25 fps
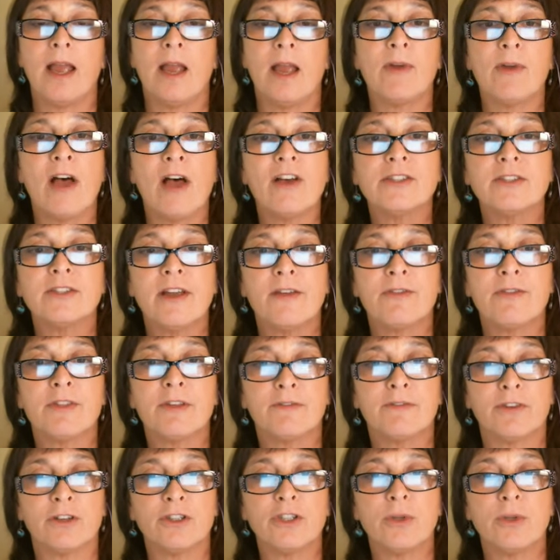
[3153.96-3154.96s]
We also have
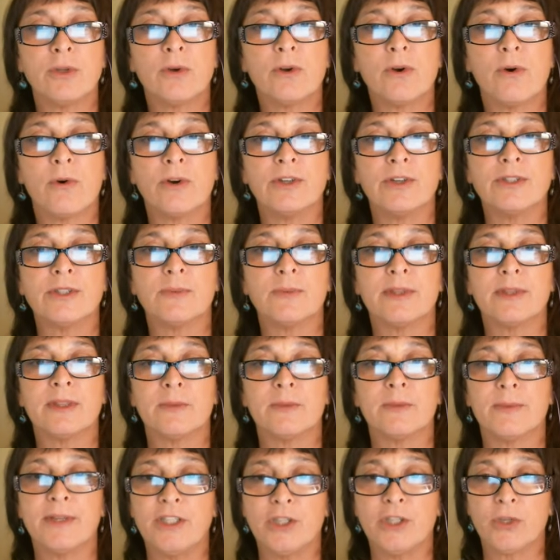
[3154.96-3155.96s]
the virtual course with
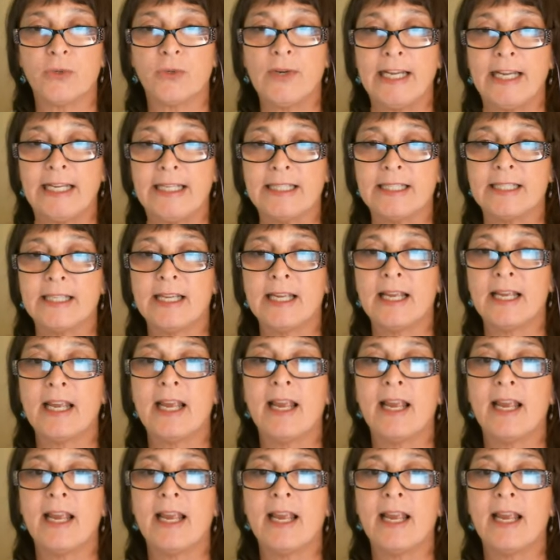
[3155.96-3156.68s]
the retreat,